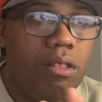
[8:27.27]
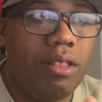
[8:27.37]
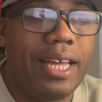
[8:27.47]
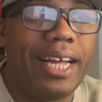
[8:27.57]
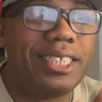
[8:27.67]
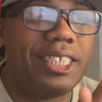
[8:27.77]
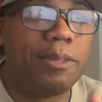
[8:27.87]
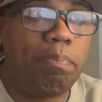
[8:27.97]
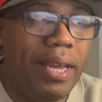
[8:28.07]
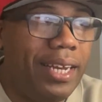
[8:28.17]
that
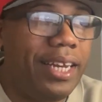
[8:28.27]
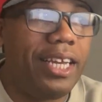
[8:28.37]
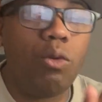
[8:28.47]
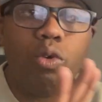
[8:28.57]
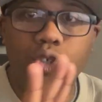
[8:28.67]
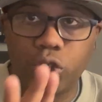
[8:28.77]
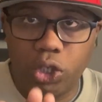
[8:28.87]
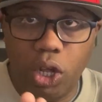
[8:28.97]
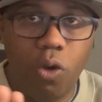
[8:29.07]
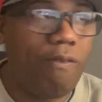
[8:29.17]
spending will
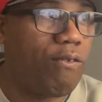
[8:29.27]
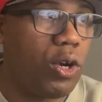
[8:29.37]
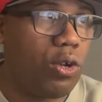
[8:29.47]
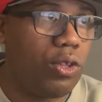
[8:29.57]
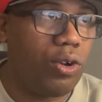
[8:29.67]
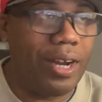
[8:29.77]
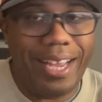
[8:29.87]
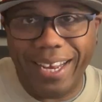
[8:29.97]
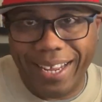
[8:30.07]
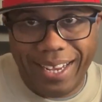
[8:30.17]
slow further
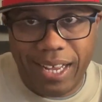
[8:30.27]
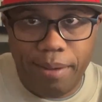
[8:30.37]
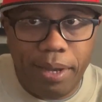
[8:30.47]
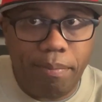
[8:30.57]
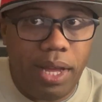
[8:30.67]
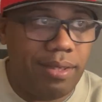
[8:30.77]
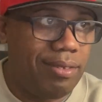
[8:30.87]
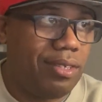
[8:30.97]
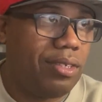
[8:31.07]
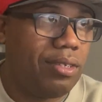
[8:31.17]
in the coming
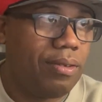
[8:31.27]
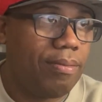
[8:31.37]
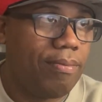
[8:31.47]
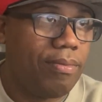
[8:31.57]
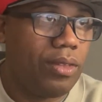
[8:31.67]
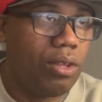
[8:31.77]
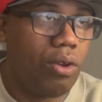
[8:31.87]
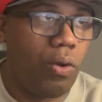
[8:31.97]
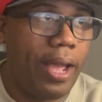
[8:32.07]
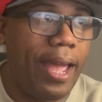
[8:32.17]
months,
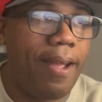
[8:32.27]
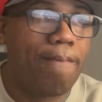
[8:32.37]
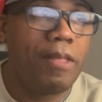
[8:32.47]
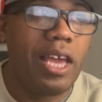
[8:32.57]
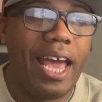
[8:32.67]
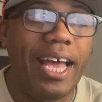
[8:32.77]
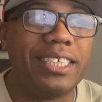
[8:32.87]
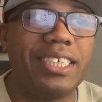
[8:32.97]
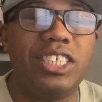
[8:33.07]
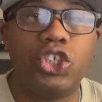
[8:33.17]
okay,
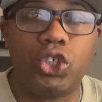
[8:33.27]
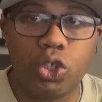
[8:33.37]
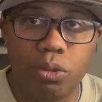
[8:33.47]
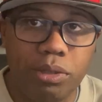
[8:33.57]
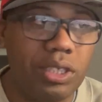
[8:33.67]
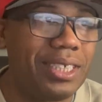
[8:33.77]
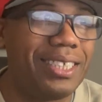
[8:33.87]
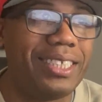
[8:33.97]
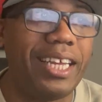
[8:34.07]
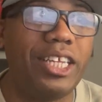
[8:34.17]
as consumers
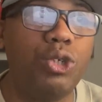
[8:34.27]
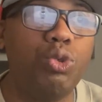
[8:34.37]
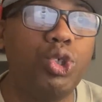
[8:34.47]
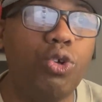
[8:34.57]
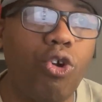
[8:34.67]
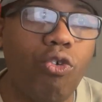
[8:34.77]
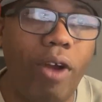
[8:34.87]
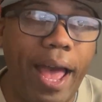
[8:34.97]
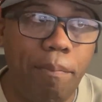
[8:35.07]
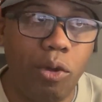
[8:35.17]
continue to
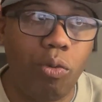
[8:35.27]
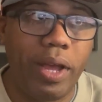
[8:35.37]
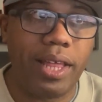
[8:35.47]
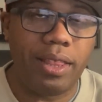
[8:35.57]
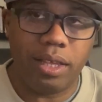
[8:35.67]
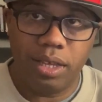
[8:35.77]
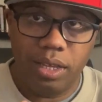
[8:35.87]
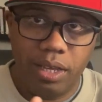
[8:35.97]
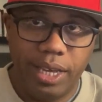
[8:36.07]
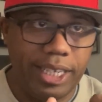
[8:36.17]
grapple with
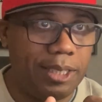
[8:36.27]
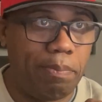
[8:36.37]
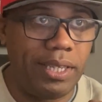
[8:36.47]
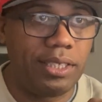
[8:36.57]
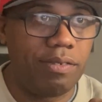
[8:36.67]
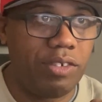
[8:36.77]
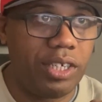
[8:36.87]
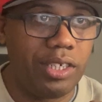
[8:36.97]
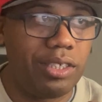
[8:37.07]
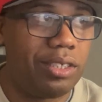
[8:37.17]
expensive
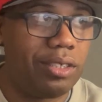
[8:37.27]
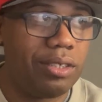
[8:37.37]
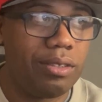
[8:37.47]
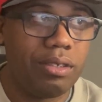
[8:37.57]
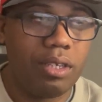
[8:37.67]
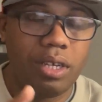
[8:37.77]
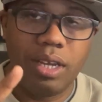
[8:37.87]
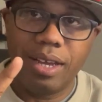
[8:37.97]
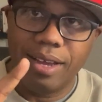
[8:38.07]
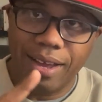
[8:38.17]
goods,
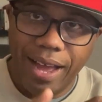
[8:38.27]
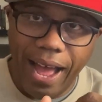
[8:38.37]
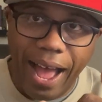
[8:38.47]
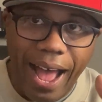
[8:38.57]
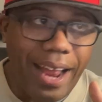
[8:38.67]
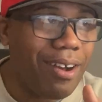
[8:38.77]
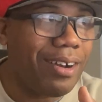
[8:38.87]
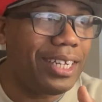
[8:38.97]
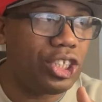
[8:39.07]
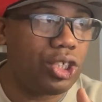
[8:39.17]
high
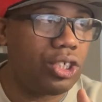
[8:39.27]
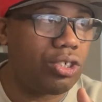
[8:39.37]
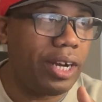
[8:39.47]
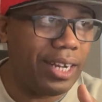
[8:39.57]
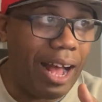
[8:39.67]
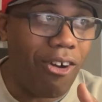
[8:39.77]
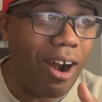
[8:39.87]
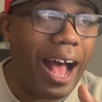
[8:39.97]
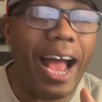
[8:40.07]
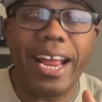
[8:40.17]
interest
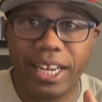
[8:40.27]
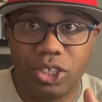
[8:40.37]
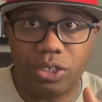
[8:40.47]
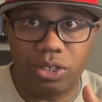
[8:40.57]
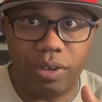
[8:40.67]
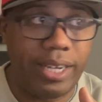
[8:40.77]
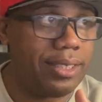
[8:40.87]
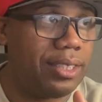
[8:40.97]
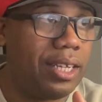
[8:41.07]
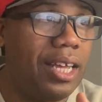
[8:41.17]

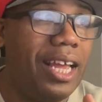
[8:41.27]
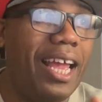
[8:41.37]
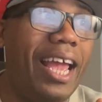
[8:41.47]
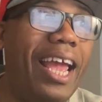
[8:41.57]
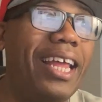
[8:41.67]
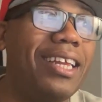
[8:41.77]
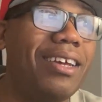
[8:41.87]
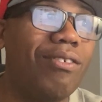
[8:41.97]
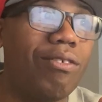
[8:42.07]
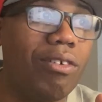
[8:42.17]
rates, and
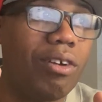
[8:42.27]
the